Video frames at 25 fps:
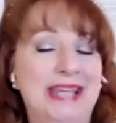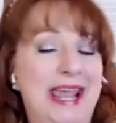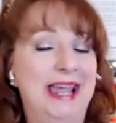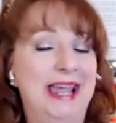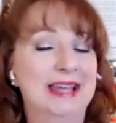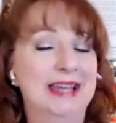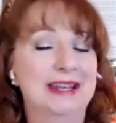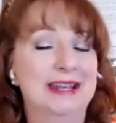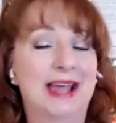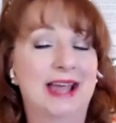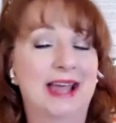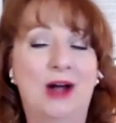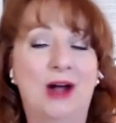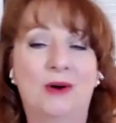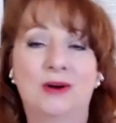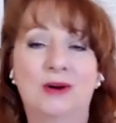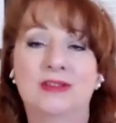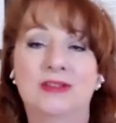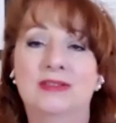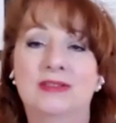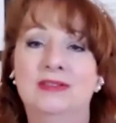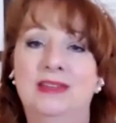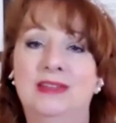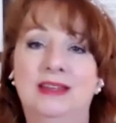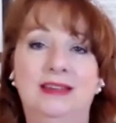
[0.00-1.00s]
And our
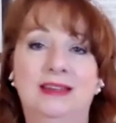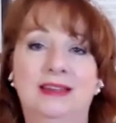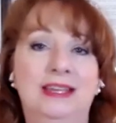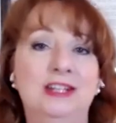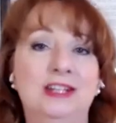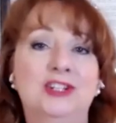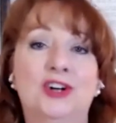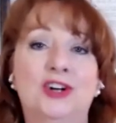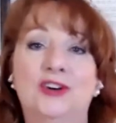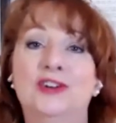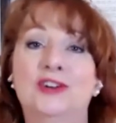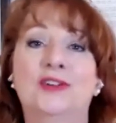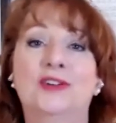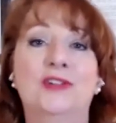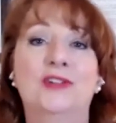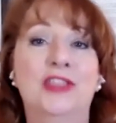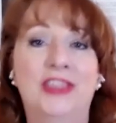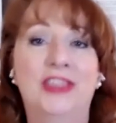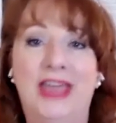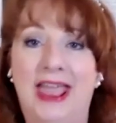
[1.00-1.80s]
eternal